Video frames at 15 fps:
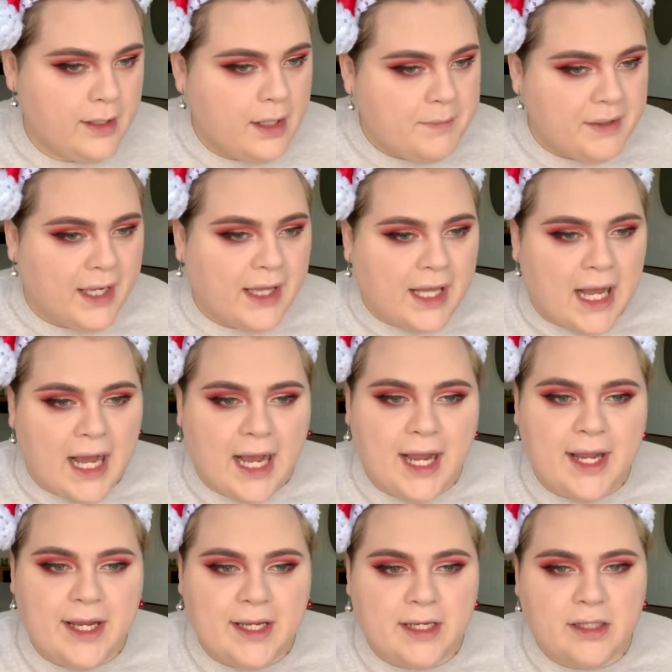because
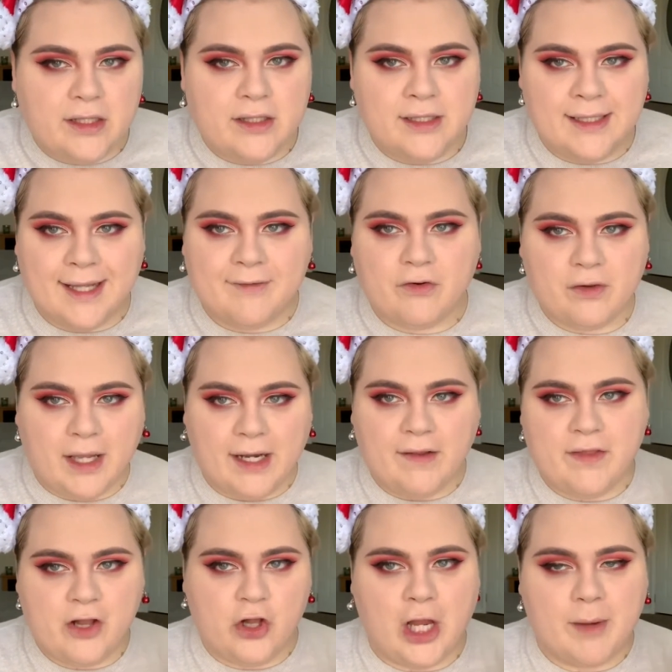I never liked
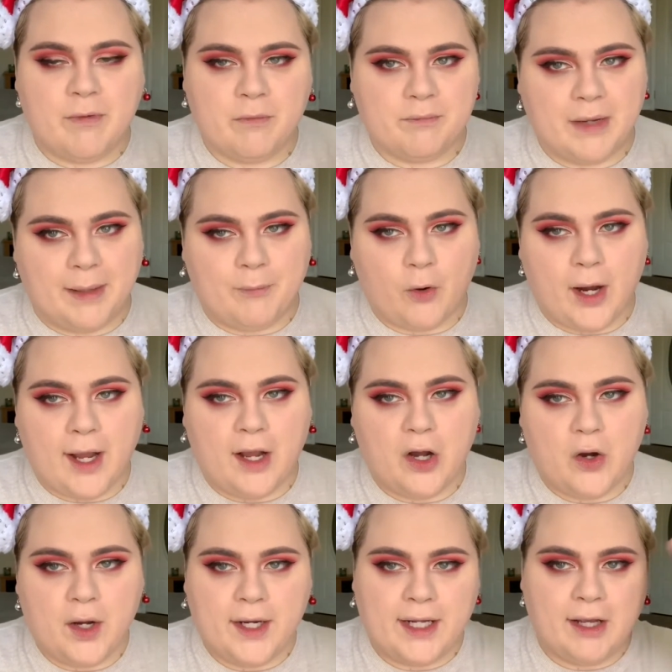the shape of my
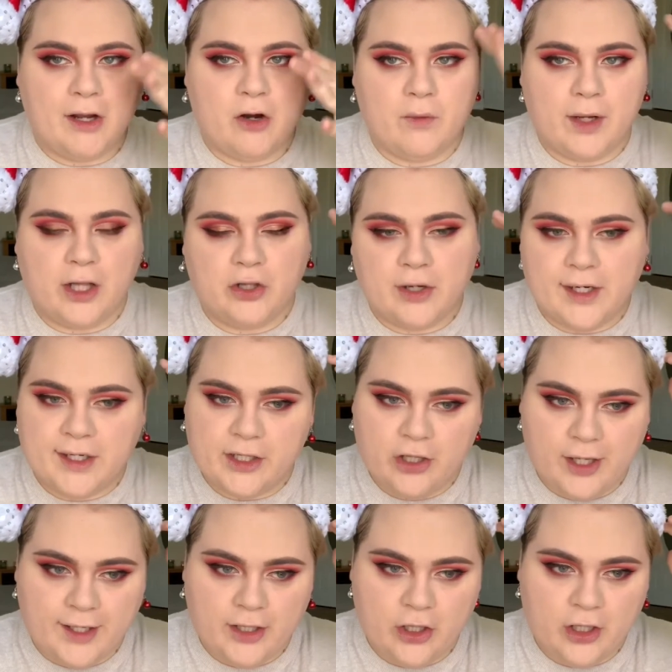brow and I always tried to
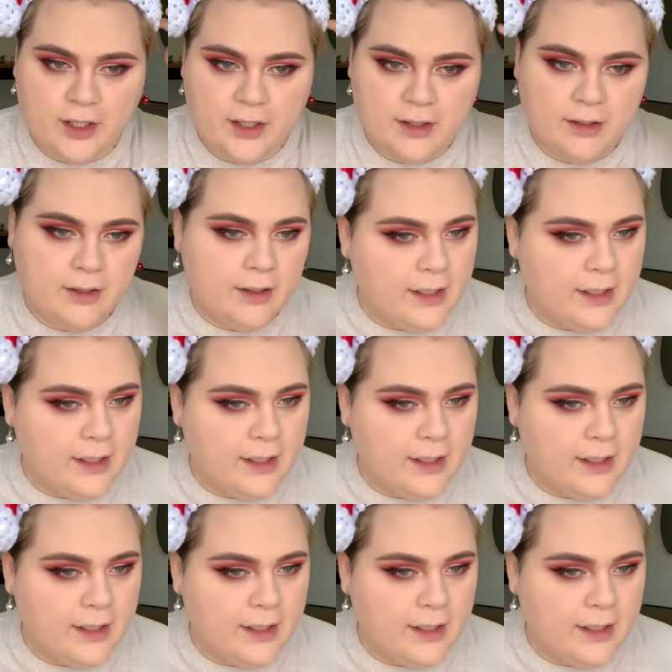change it.